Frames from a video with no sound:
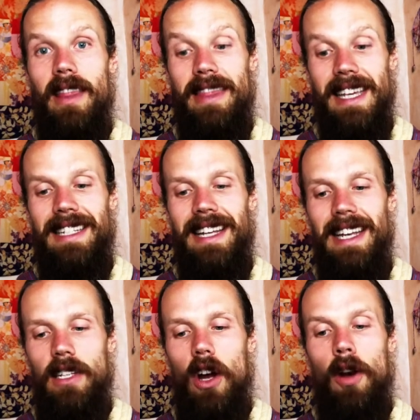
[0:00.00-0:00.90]
This
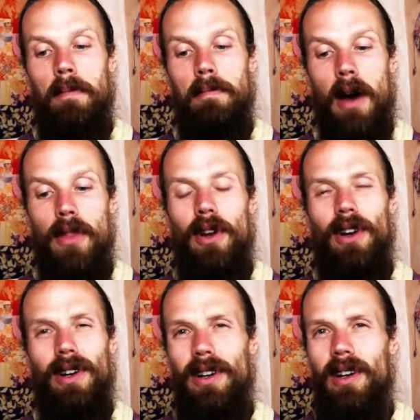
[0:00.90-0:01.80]
is our
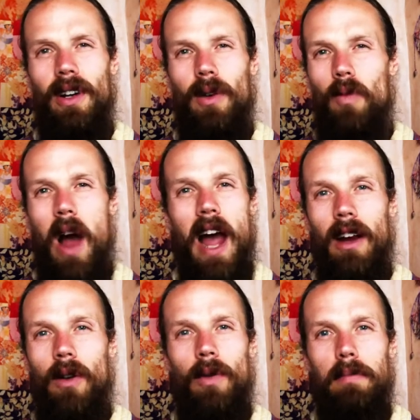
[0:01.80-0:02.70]
mother. Why
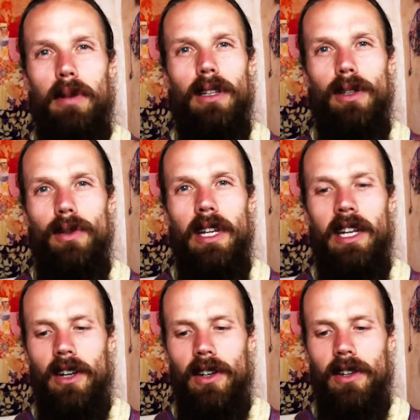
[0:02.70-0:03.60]
are we polluting
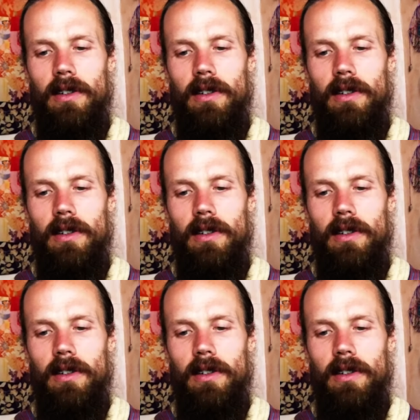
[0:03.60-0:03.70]
her?